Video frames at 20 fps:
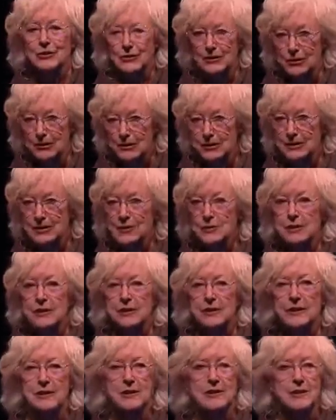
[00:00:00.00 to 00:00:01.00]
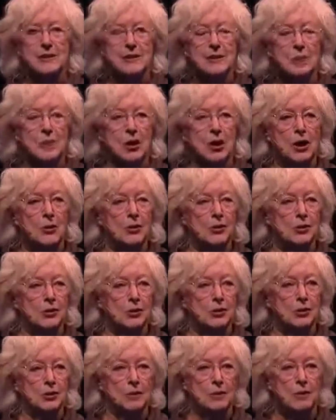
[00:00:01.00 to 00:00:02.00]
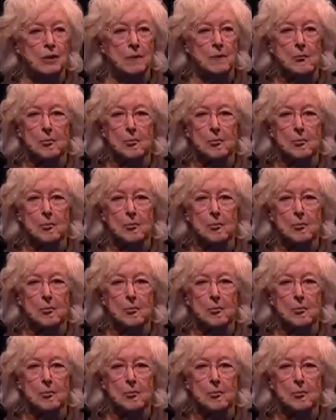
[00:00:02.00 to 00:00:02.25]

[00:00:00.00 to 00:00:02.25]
Just as we need to see Muhammad whole,